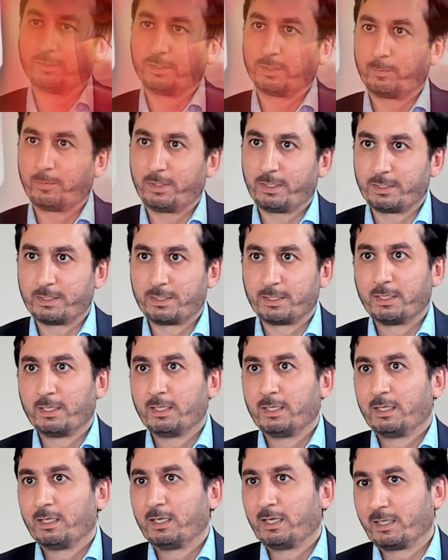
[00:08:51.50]
the blood,
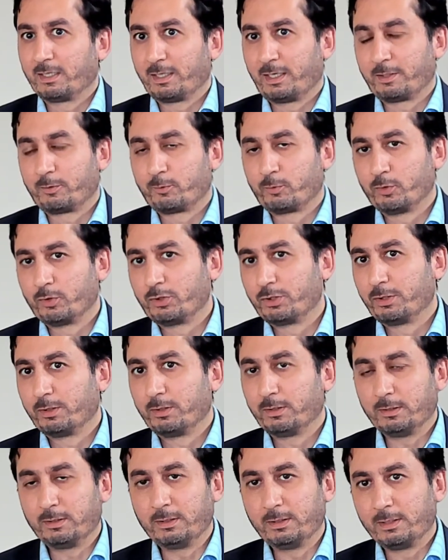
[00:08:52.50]
and that would
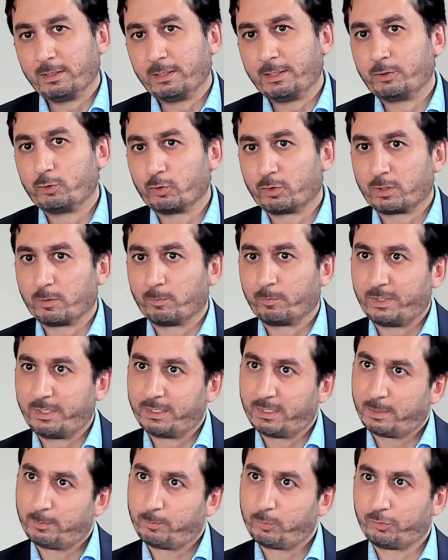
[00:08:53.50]
lead to
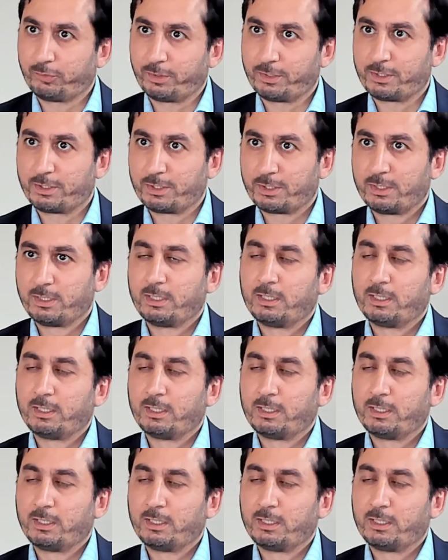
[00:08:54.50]
complete opposite